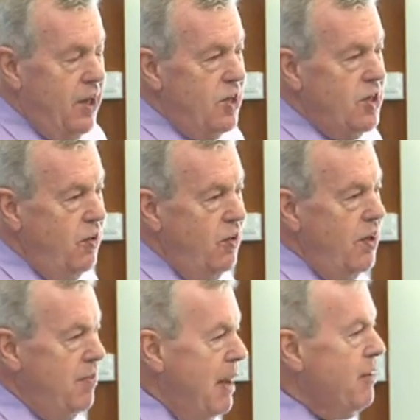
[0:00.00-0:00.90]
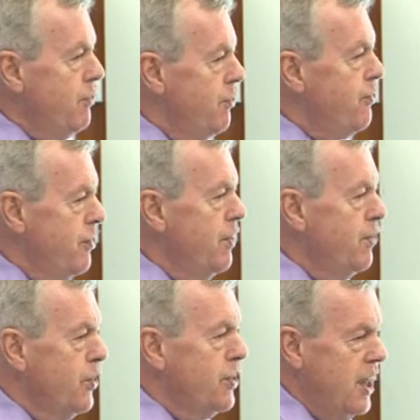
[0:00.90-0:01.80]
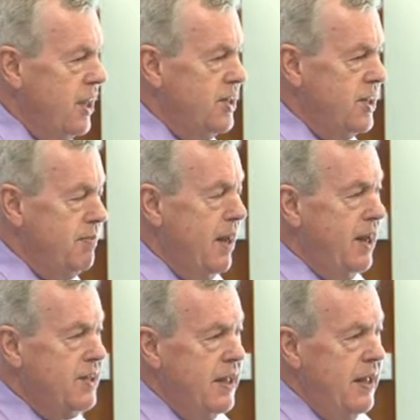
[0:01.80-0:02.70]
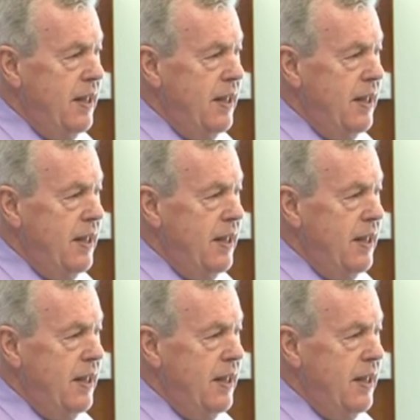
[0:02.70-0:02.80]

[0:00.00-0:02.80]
So about 3-4 days is max.